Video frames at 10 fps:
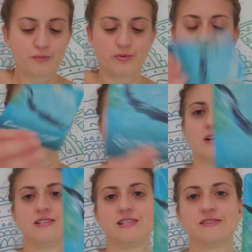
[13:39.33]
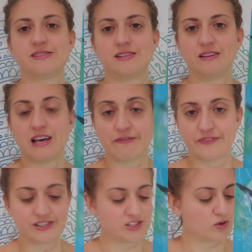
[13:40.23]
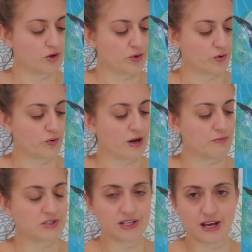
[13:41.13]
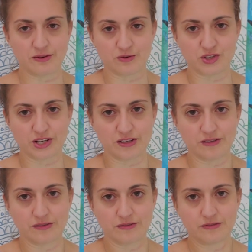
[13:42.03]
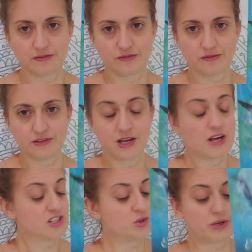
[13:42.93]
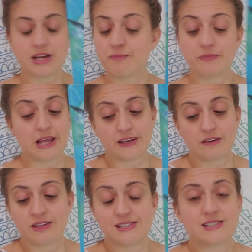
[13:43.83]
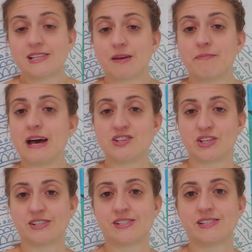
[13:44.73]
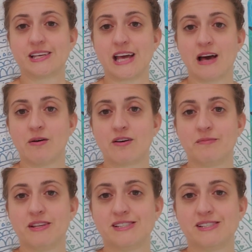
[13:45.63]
Bring your ideas to life. This is all your grounding energy. So keep like, this is like magic. This is like alchemy.